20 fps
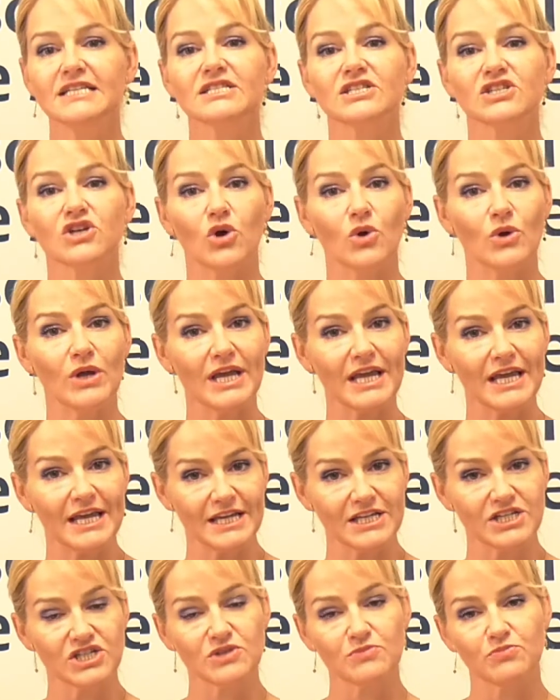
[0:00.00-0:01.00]
so
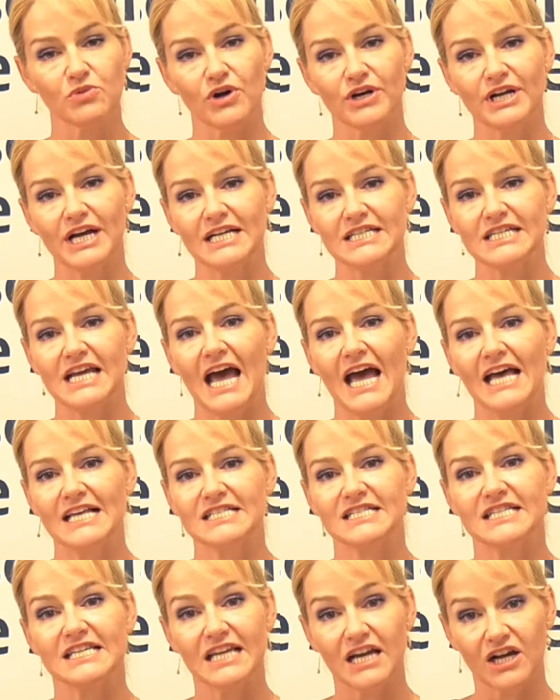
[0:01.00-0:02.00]
each product
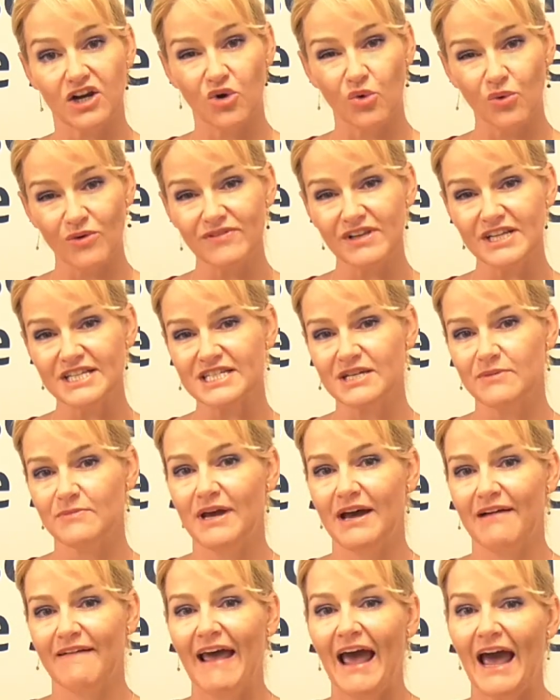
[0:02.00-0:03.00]
has the equivalent
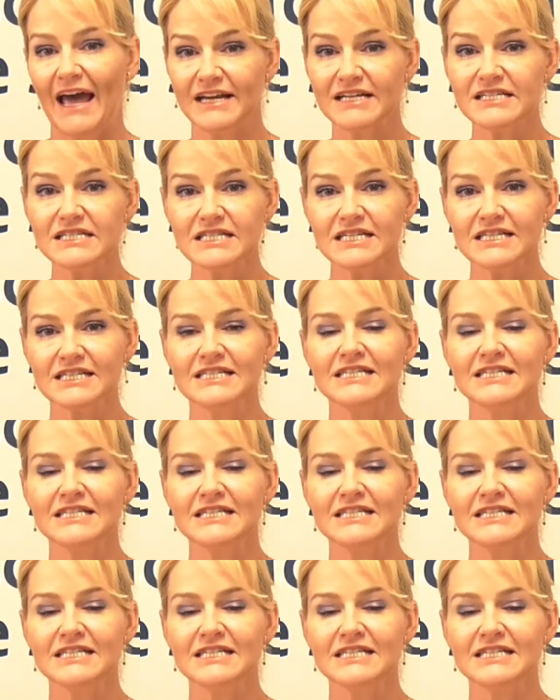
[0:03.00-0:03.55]
amount added